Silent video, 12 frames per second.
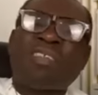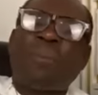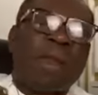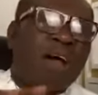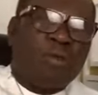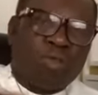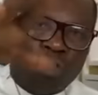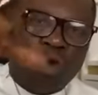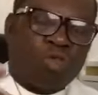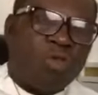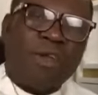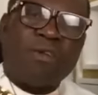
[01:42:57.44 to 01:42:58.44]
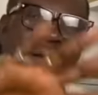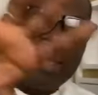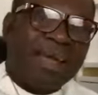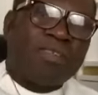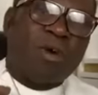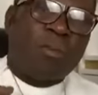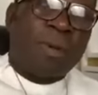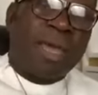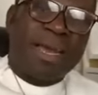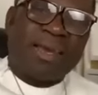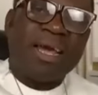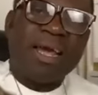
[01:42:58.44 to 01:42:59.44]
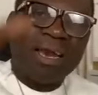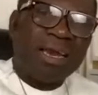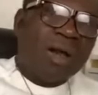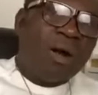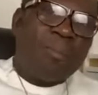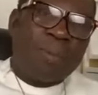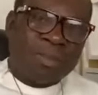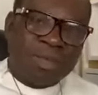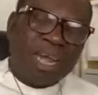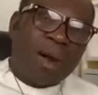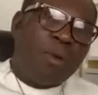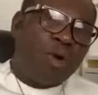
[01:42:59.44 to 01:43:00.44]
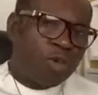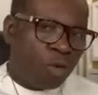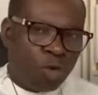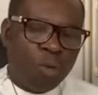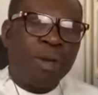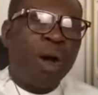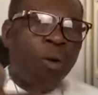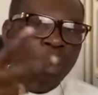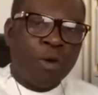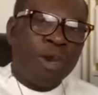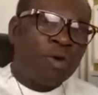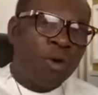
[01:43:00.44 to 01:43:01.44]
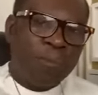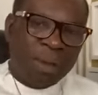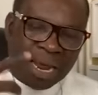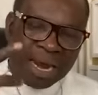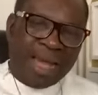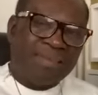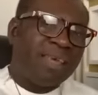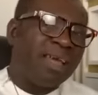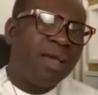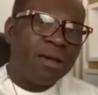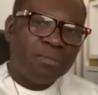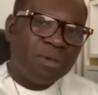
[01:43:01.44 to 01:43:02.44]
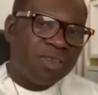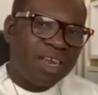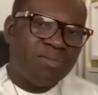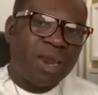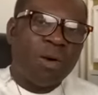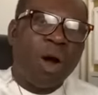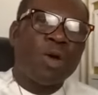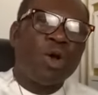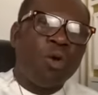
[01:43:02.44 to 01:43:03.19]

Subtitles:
WhatsApp platform. Do also, you can just copy it. Now I pretend their boss. So you'll be able to only company and answer business. But now